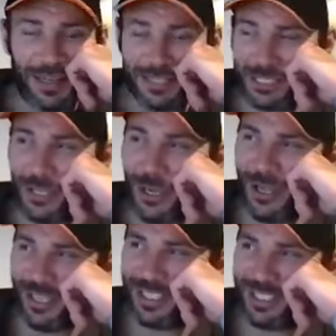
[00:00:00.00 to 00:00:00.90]
I, saw,
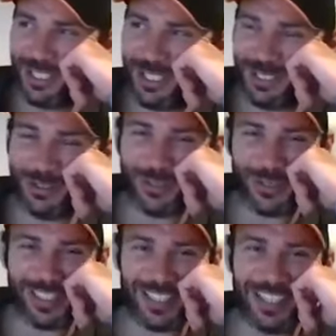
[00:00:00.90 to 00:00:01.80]
I saw
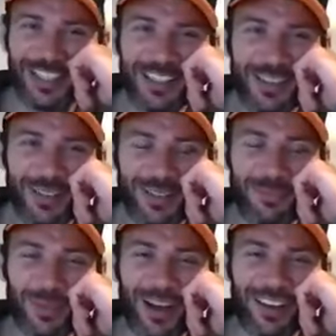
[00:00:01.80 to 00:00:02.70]
the, the
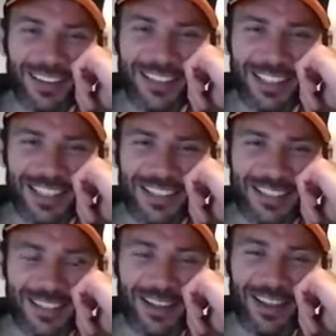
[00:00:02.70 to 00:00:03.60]
bars
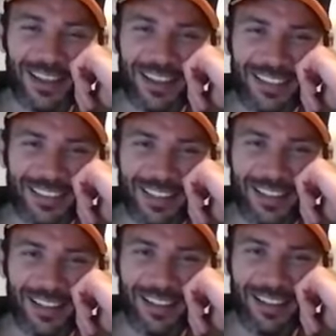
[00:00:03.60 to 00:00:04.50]
inside
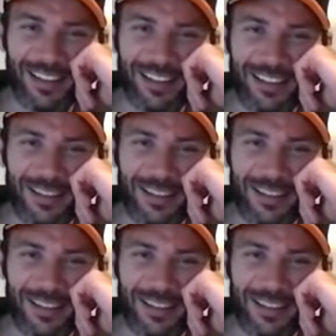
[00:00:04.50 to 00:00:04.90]
uh,